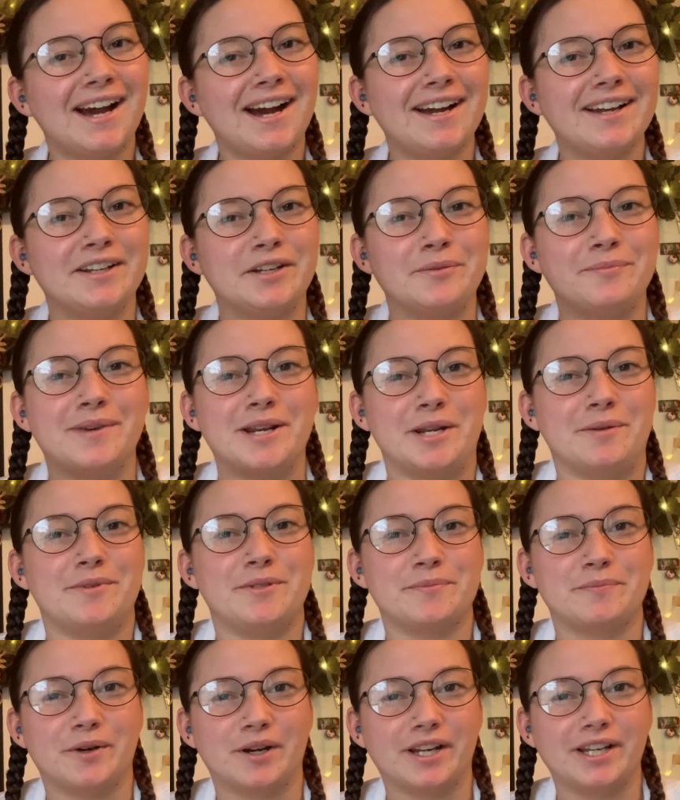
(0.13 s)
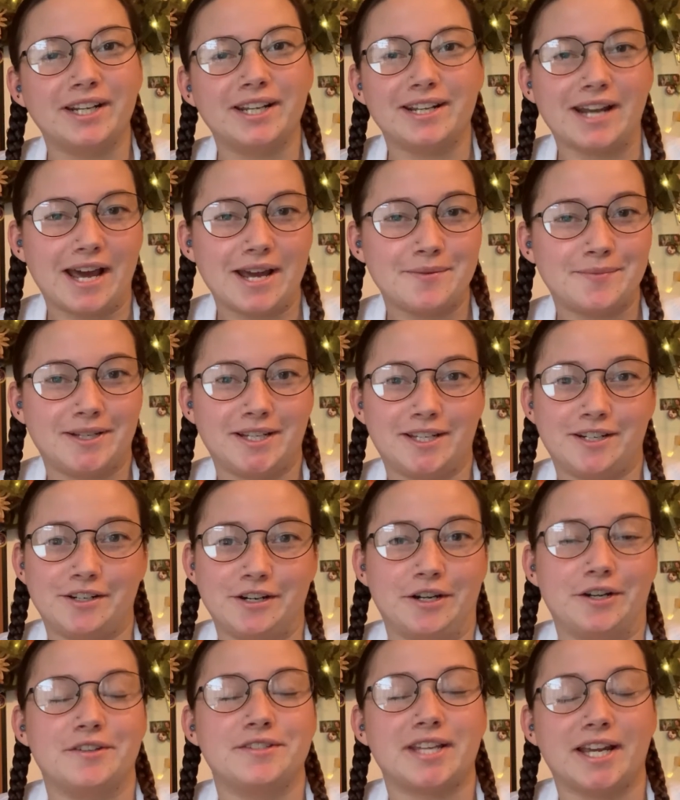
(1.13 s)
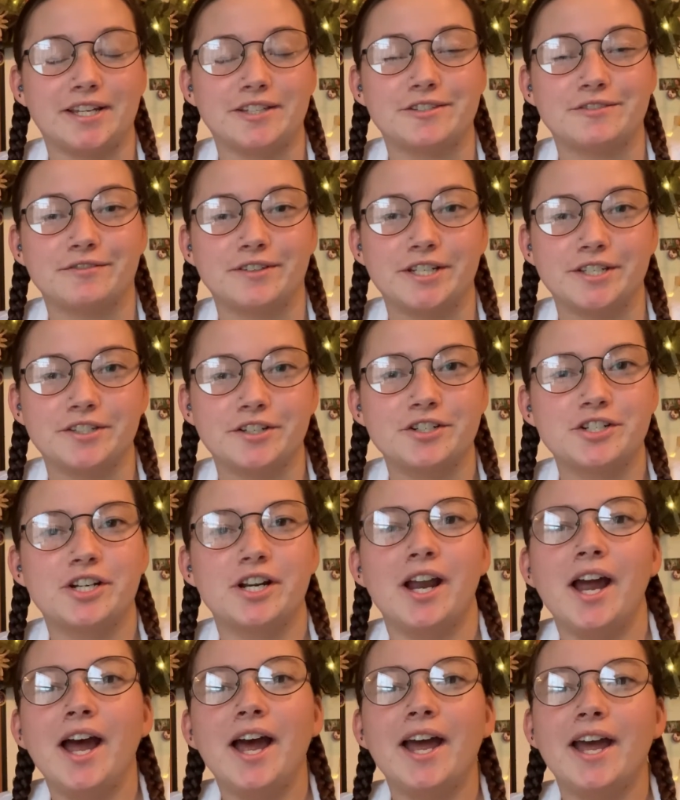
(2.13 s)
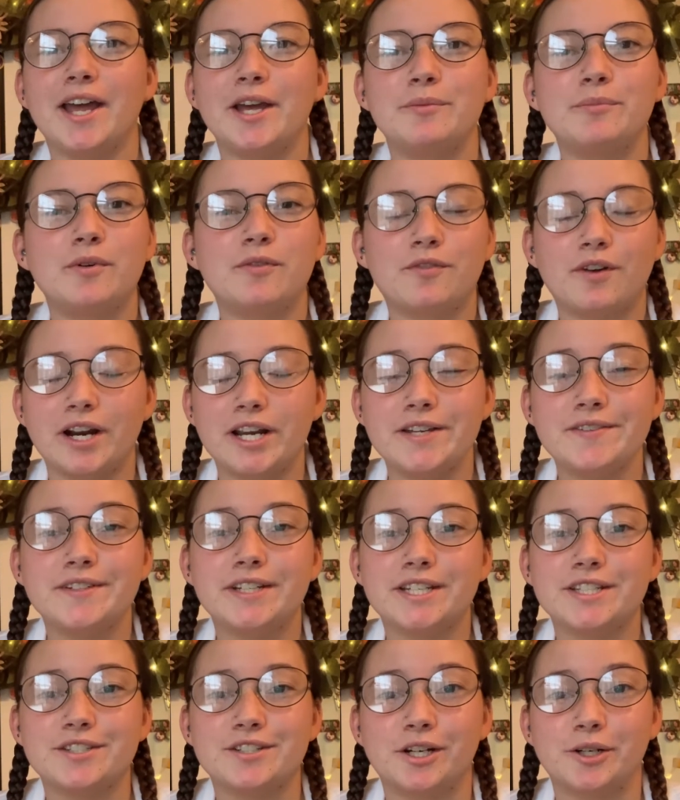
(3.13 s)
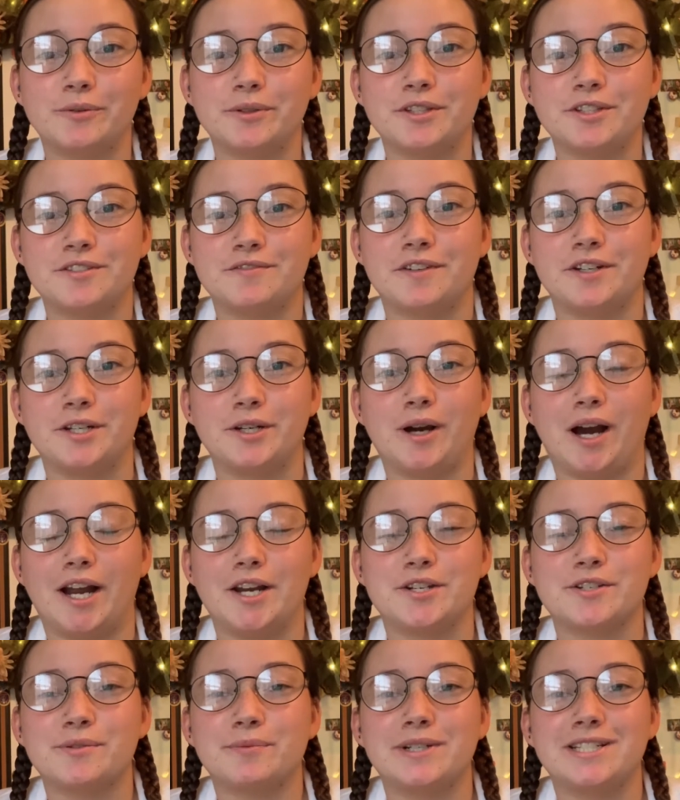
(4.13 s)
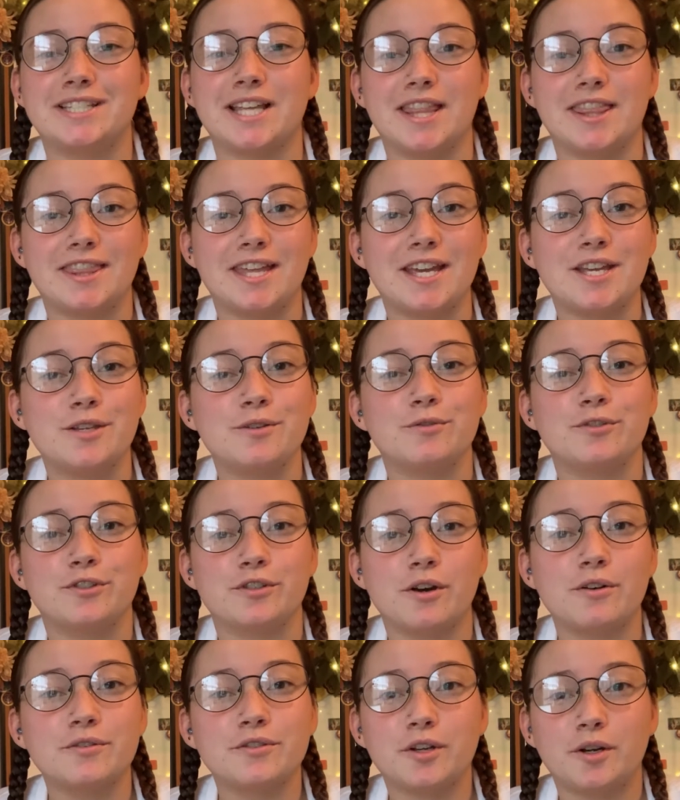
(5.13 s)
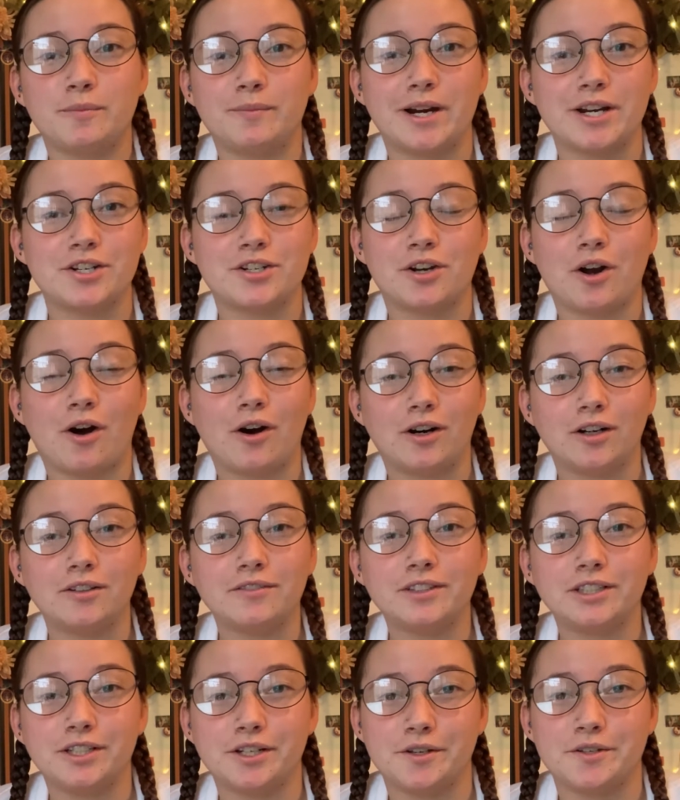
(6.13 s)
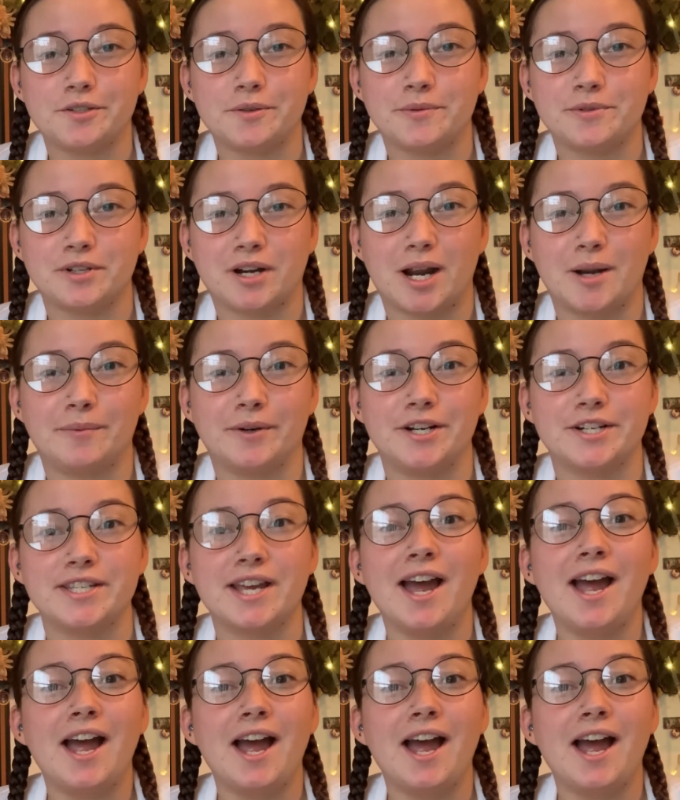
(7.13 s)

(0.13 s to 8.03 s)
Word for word: Hi, my name is Morgan and I am a neuroscience researcher, and before I even get started with this video, I just want to say thank you so so much to all of the new subscribers.